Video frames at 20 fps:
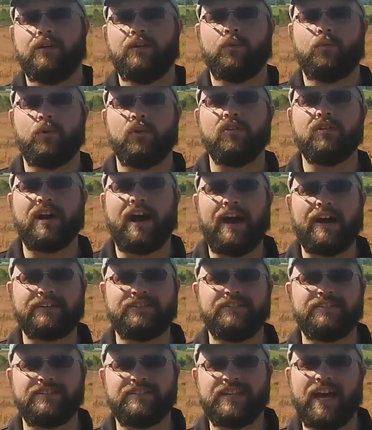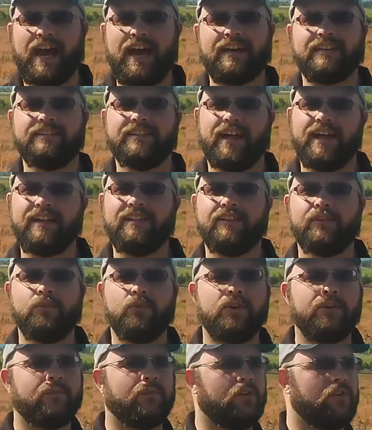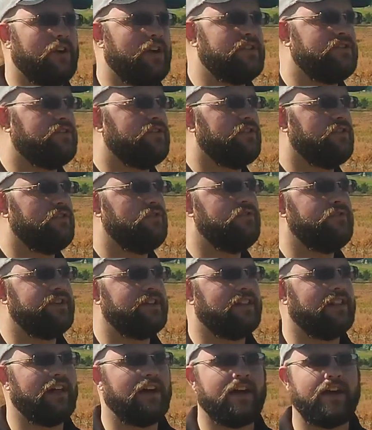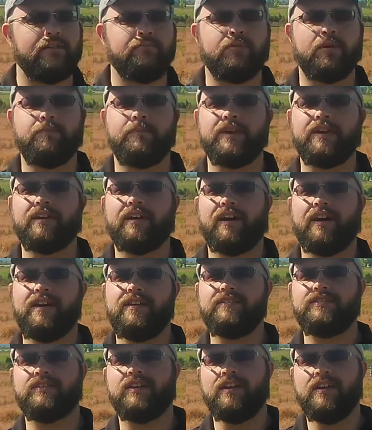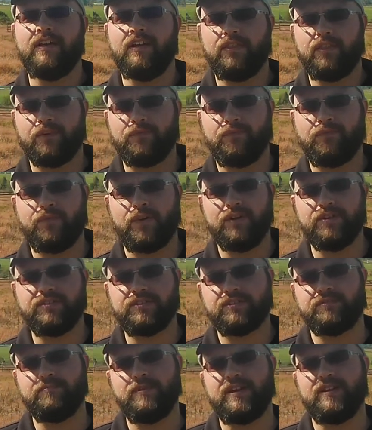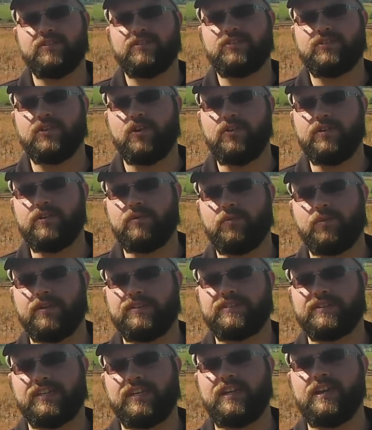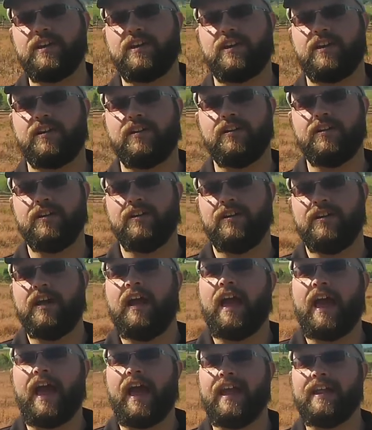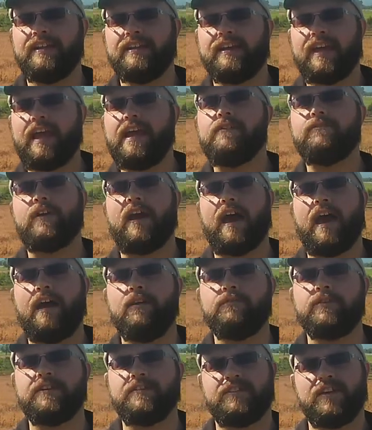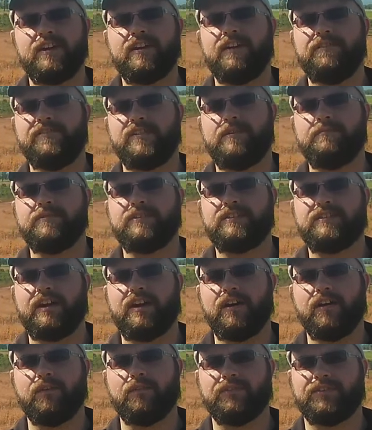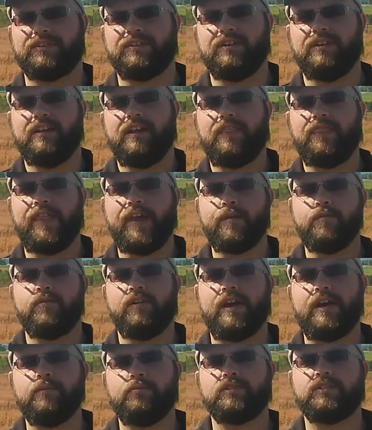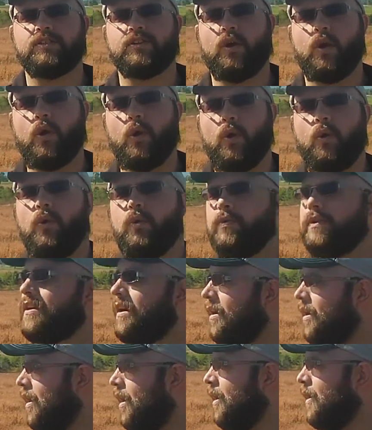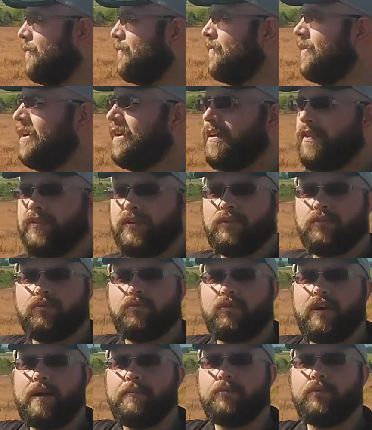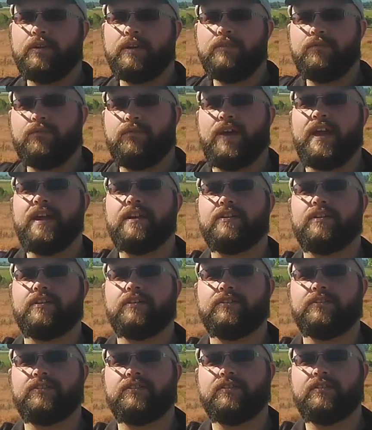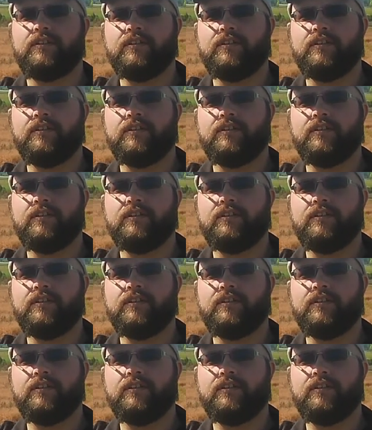Wilcox's attack likely would have crushed the Union line, but because the 1st Minnesota was here and gave everything of themselves, they were able to hold off the rebel invaders